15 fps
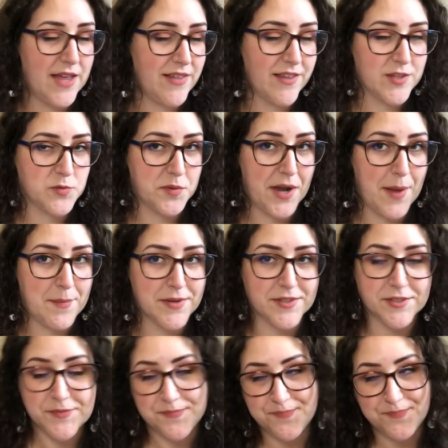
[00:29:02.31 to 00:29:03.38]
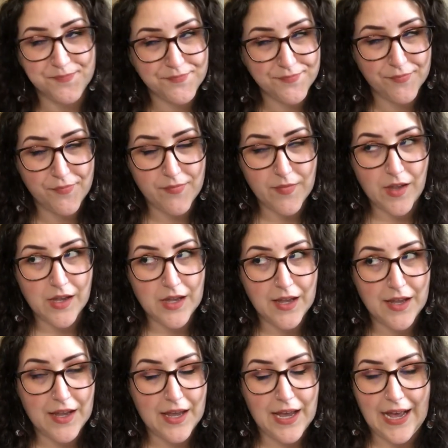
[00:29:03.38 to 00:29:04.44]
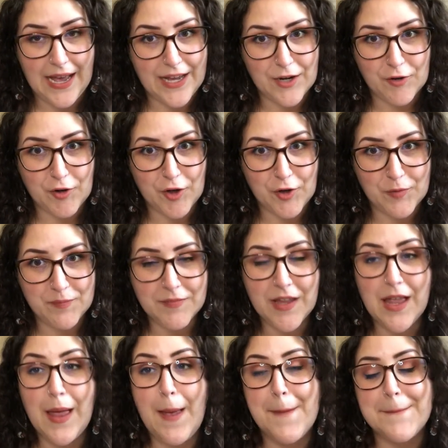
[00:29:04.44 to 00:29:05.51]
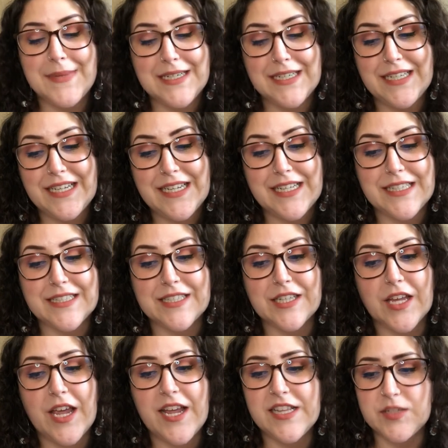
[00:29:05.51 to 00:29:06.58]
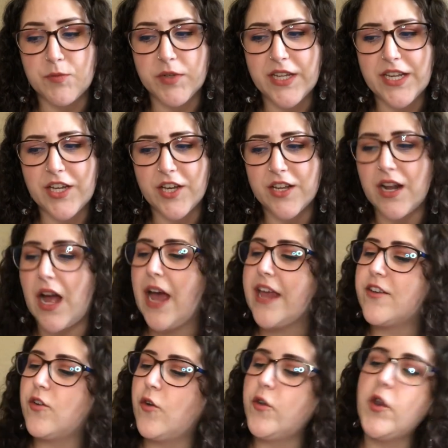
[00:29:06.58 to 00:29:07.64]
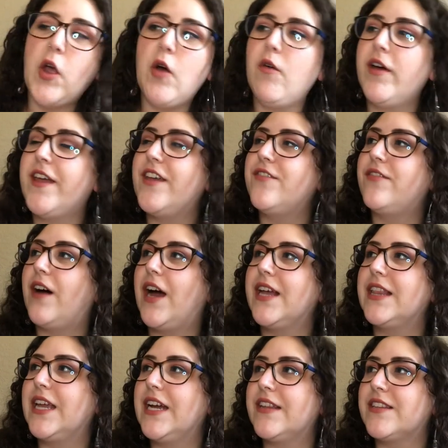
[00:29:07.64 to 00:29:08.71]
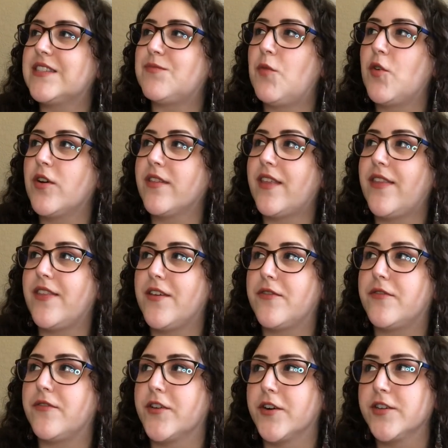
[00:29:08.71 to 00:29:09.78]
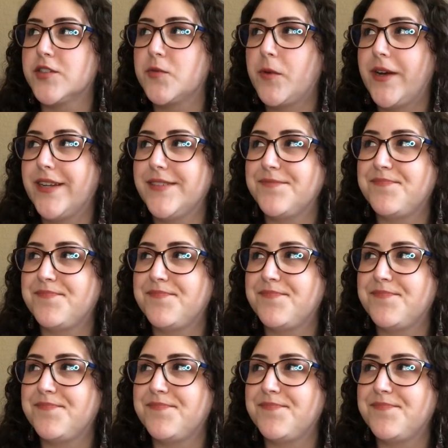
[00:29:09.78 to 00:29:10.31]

I think that's what happened. I don't know. But it's it's really good. I don't know if I like this more than the first one.